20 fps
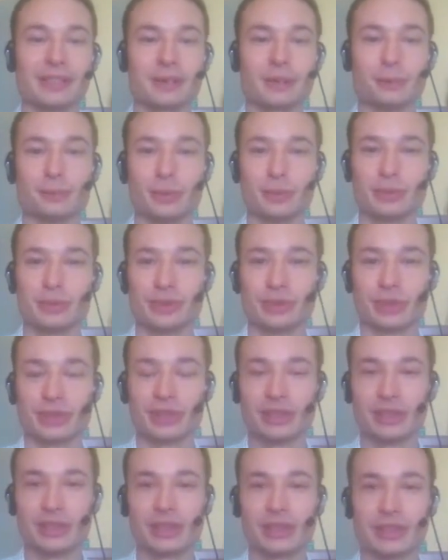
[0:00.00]
computer.
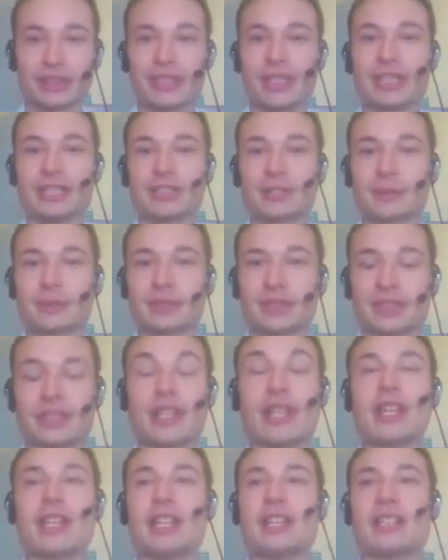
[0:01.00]
Yeah, it's working.
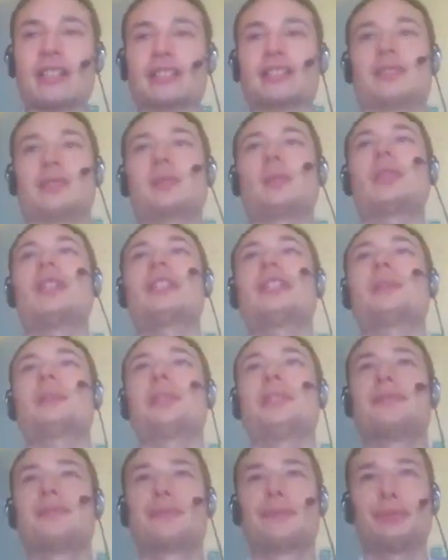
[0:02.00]
One
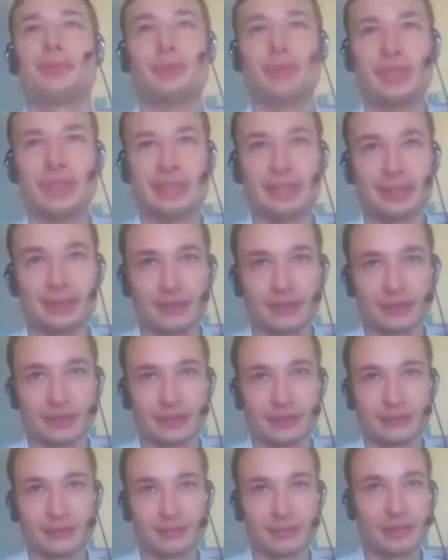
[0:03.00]
with three,
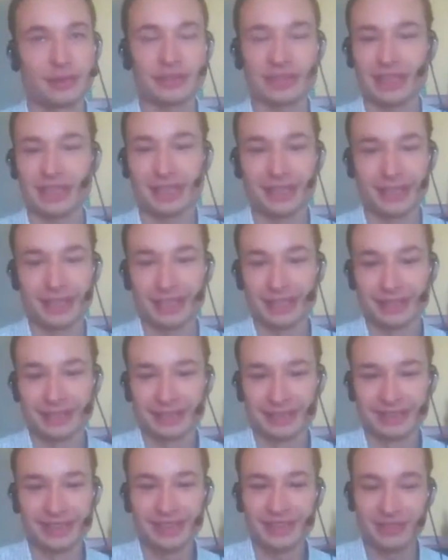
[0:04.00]
because I
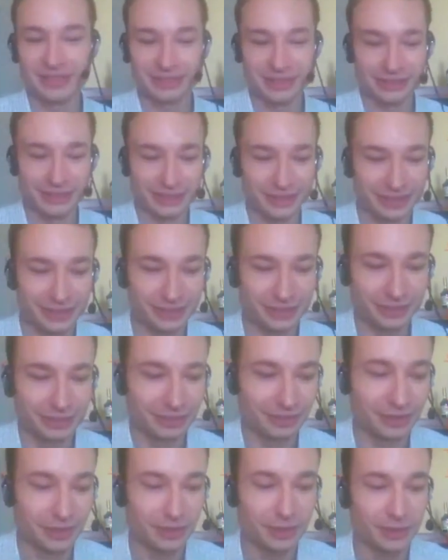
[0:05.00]
didn't
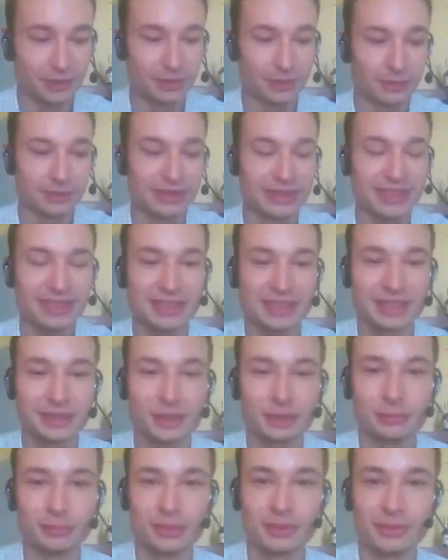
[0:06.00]
reset the
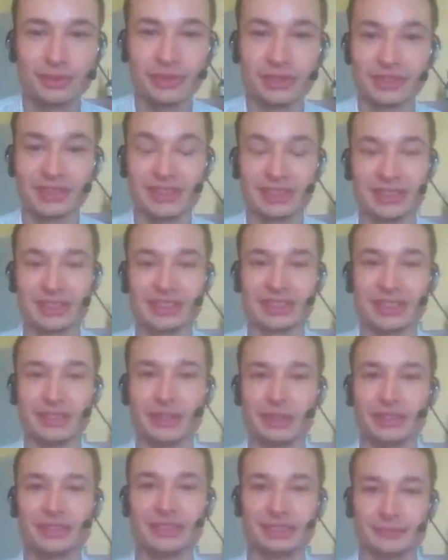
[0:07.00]
computer since
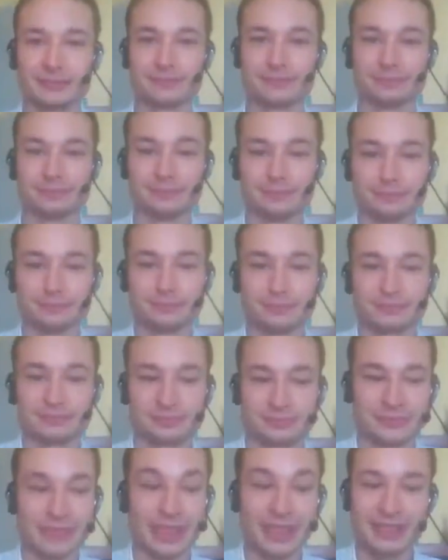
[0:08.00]
years.
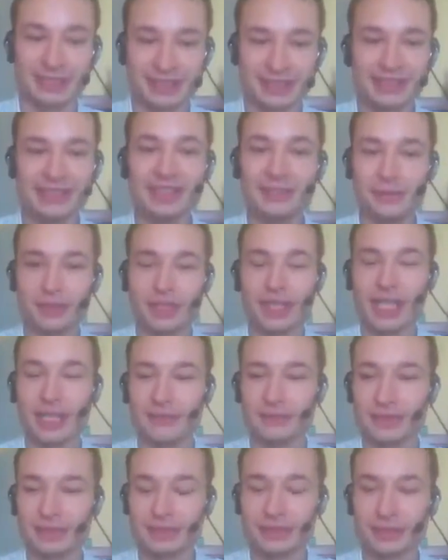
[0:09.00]
I still even
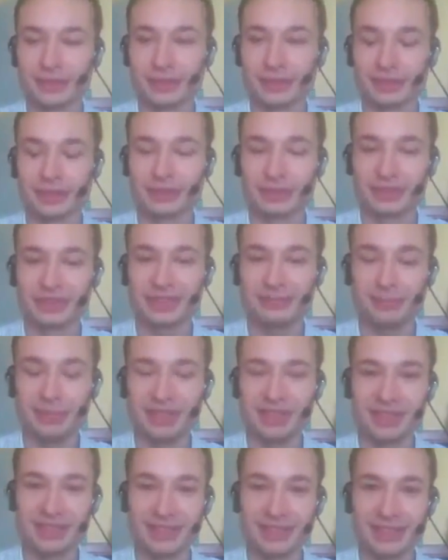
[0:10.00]
have the
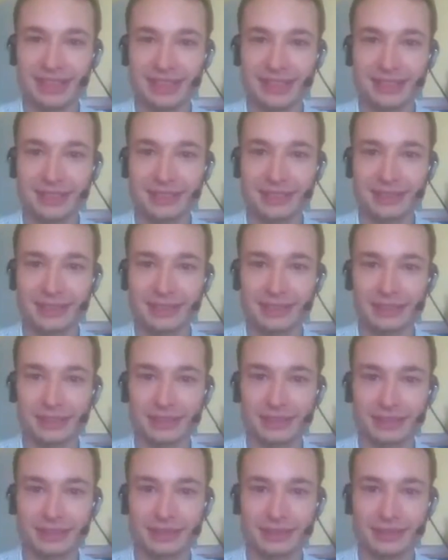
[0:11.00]

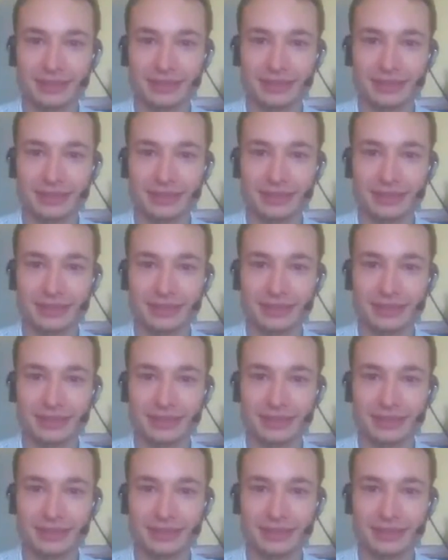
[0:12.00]
GPGnet